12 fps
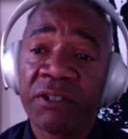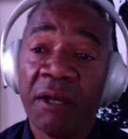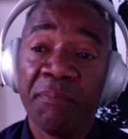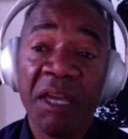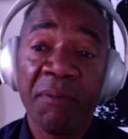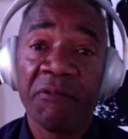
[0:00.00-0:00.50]
and
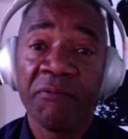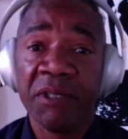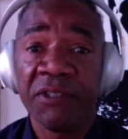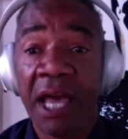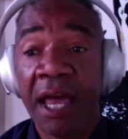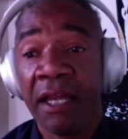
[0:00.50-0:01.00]
people have been
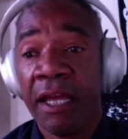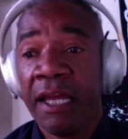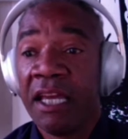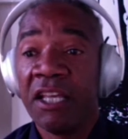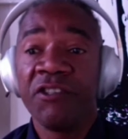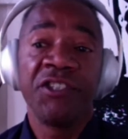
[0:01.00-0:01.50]
saying
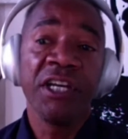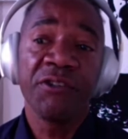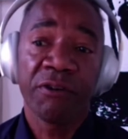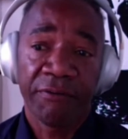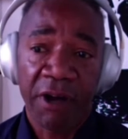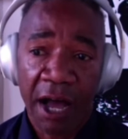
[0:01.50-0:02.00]
it's
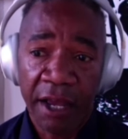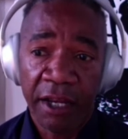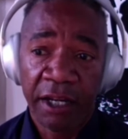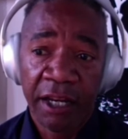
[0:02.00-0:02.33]
gentrifying.